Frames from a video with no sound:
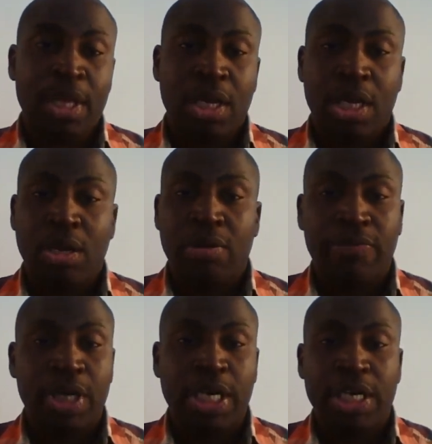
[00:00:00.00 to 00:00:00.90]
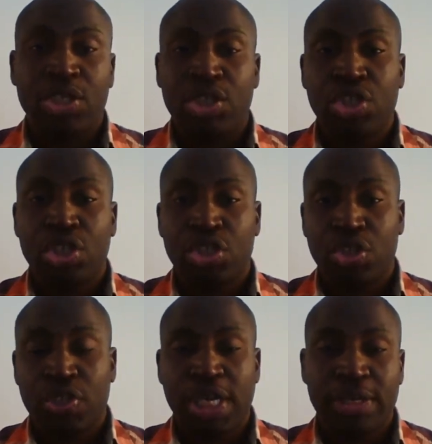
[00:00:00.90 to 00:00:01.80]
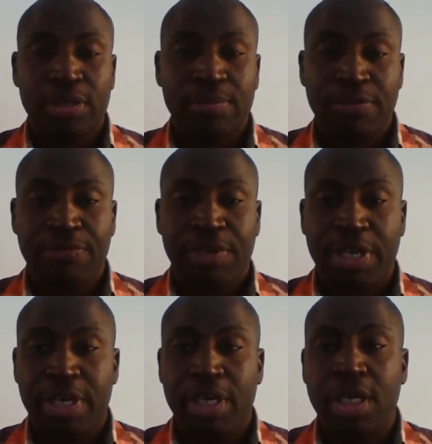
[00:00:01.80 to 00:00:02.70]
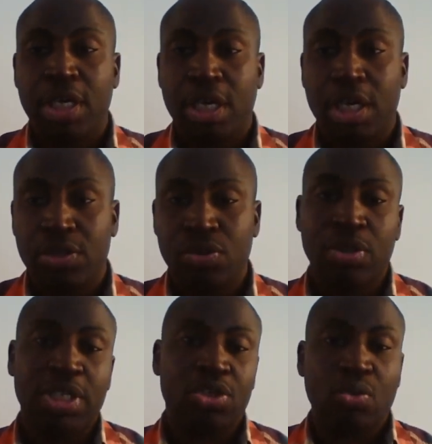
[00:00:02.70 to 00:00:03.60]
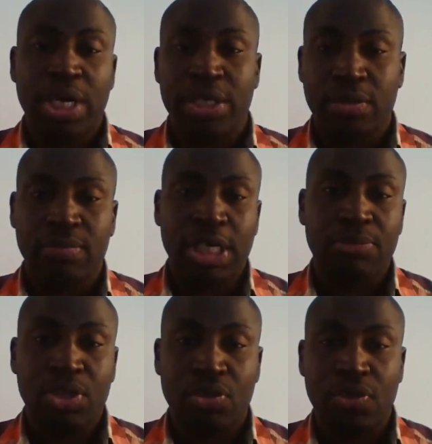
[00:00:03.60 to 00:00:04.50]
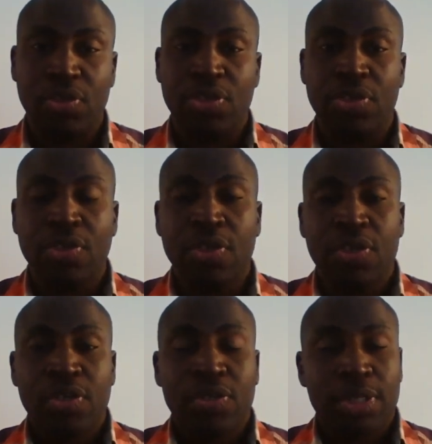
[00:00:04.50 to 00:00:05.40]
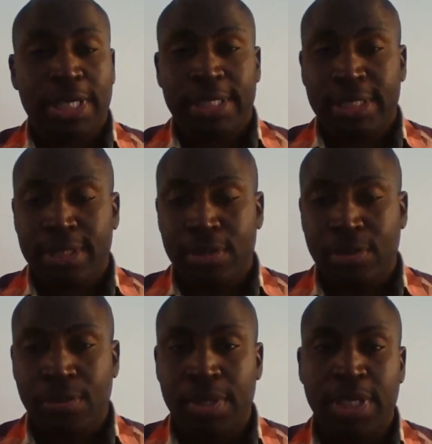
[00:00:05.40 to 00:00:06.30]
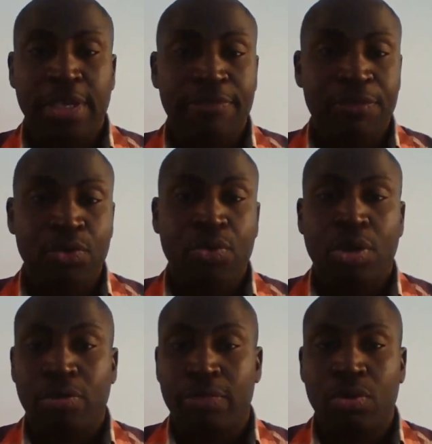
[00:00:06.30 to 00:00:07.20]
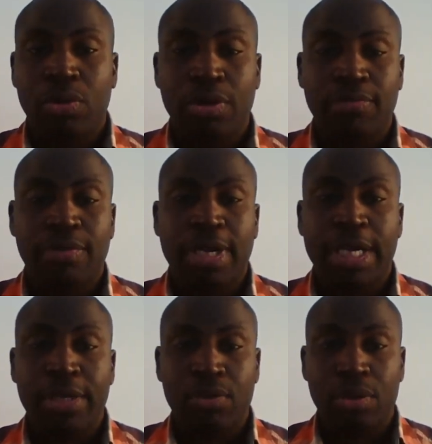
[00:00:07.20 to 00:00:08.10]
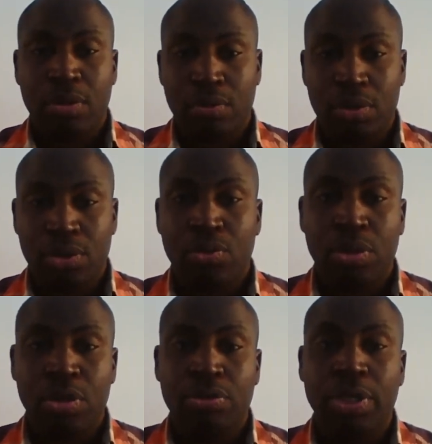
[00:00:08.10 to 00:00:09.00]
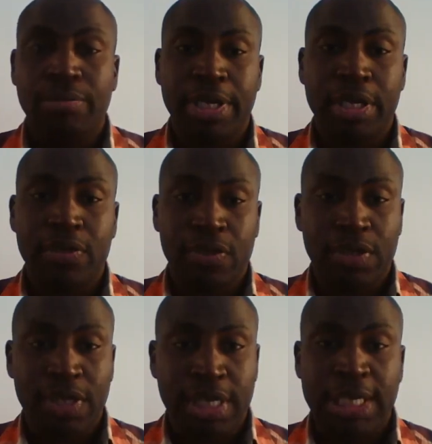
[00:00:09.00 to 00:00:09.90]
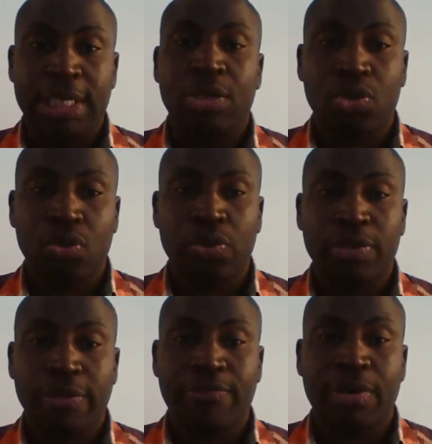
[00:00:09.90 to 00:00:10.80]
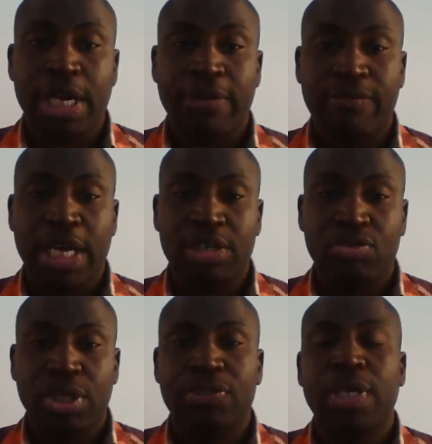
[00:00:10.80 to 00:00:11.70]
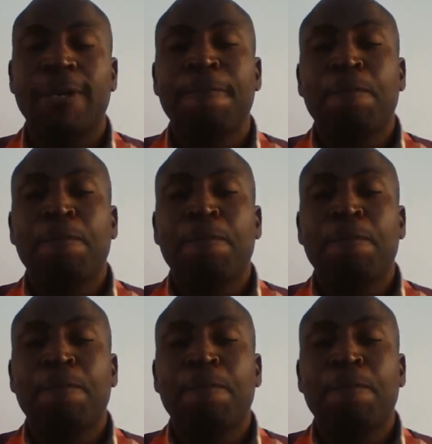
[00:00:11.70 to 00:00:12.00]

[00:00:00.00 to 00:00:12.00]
a lot of organizations just have to be fair. So that's why sometimes you see that, if you are overqualified, you wouldn't really be considered. And then there's also the flight risk.